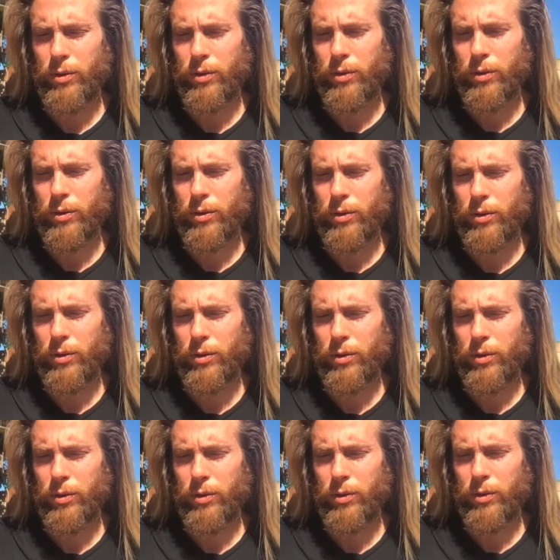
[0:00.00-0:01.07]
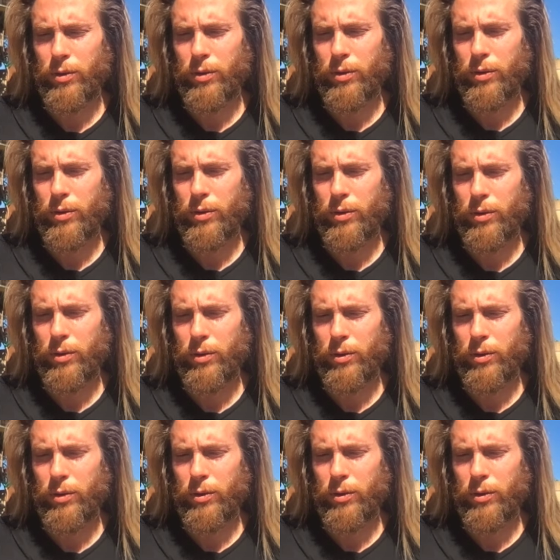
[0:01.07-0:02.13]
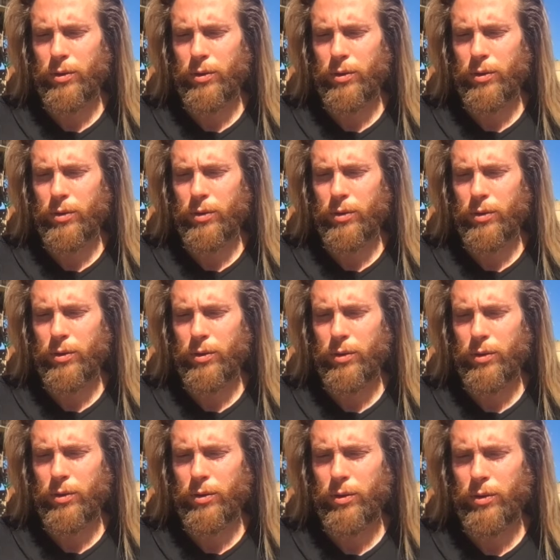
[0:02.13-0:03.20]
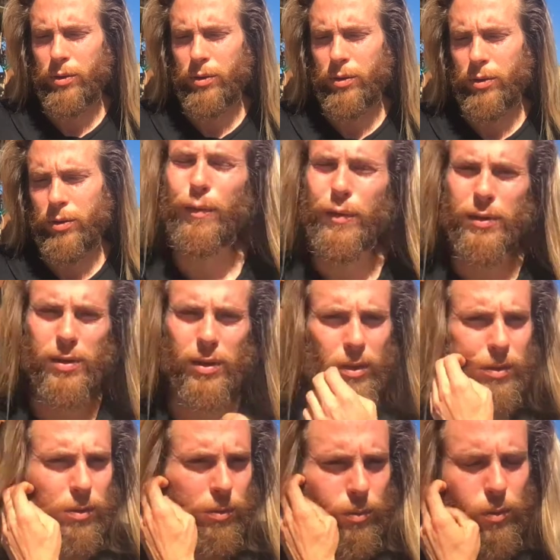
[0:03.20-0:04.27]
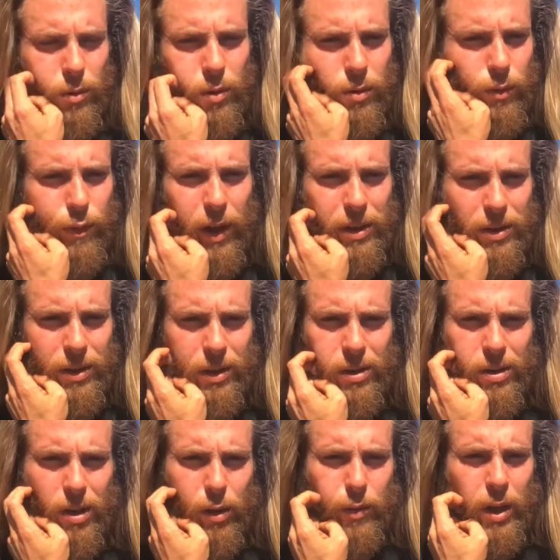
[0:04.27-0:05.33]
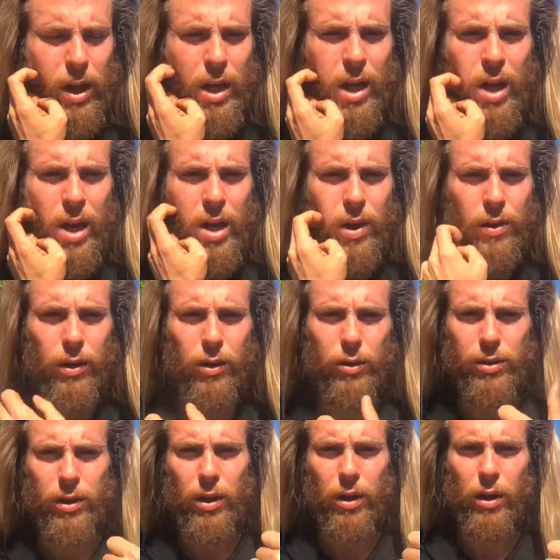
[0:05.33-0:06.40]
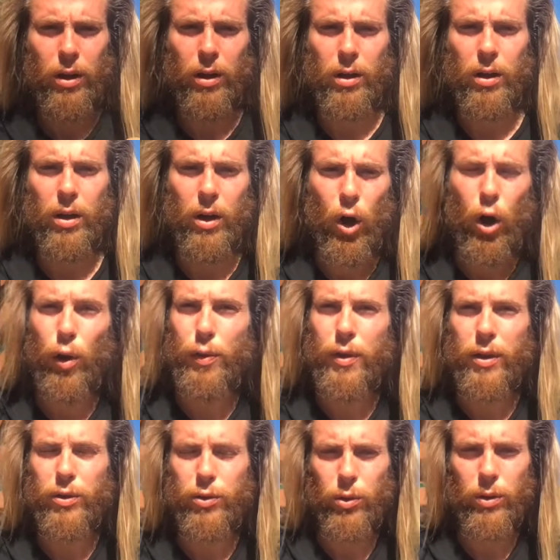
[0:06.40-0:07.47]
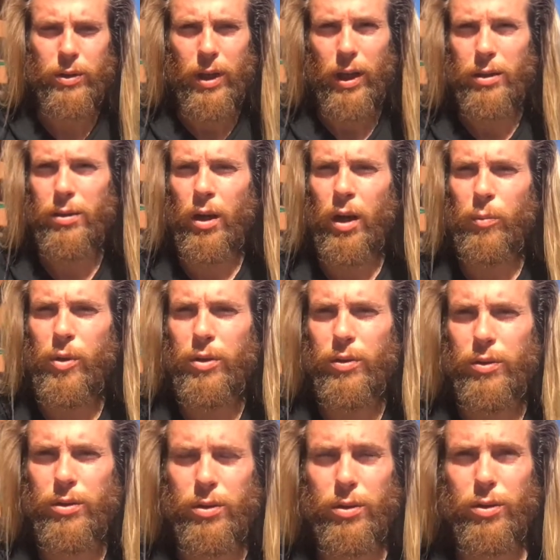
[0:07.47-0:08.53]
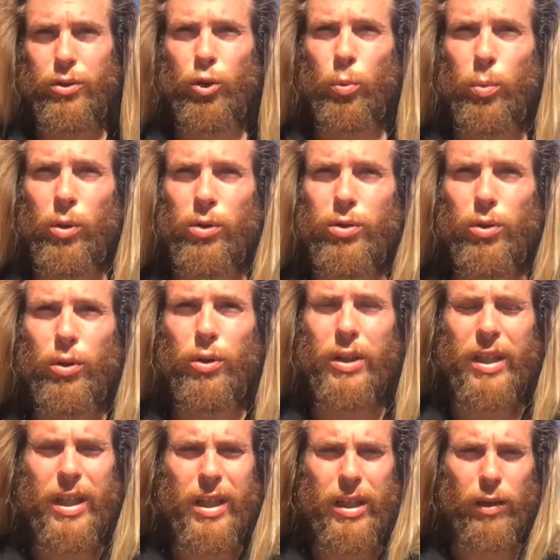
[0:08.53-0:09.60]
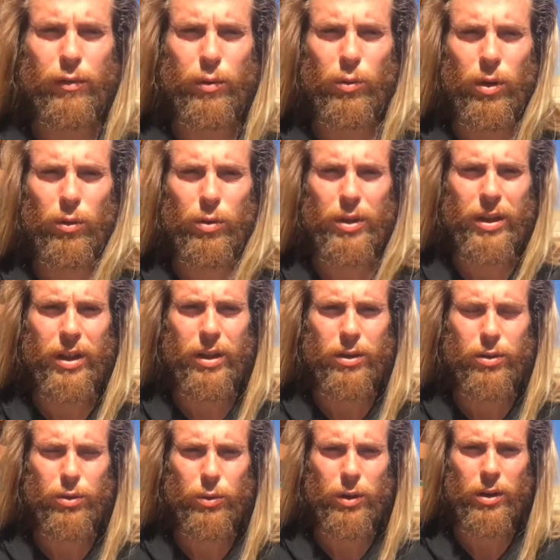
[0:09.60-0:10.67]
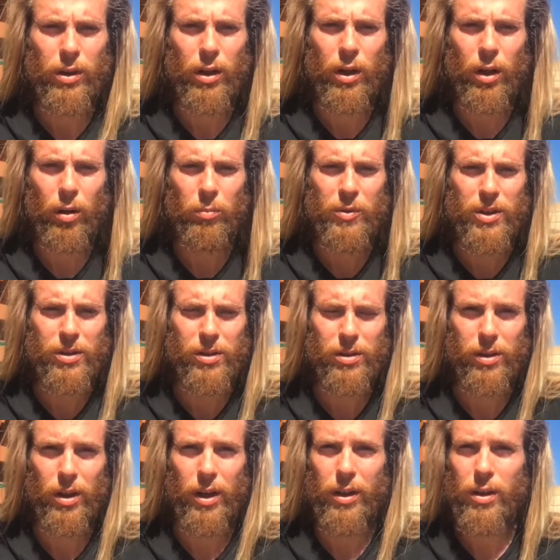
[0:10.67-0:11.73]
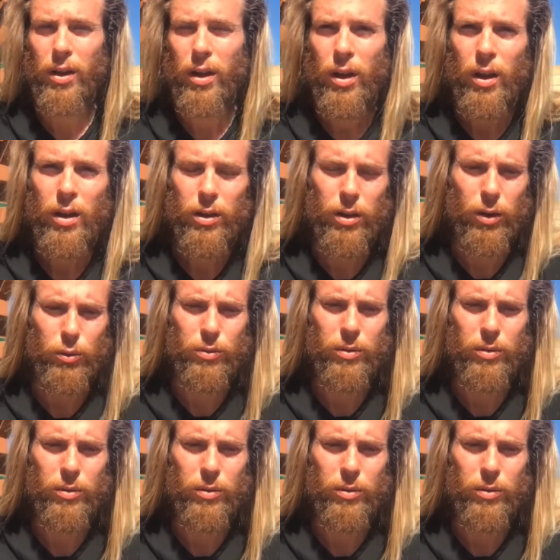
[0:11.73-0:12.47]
Then there's and why carbon is useful for life. It's fascinating stuff. Then there's all things soil taxonomy. So this is super soil geek if you want to really get into it. This is like, you know,